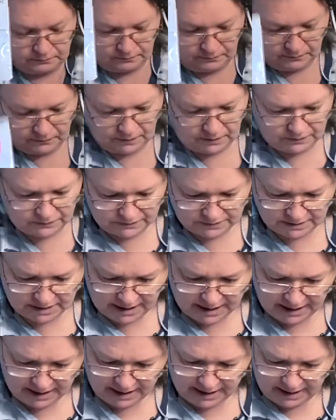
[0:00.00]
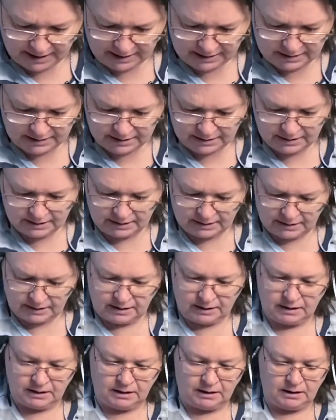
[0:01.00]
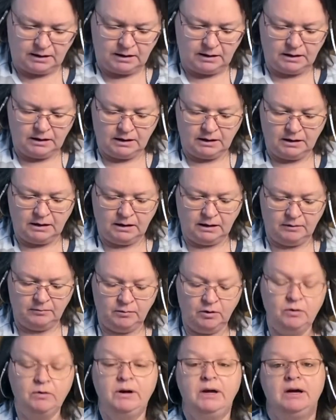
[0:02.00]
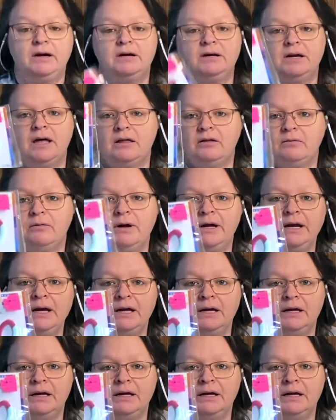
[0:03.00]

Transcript: there's that. Um, oh, here, another one.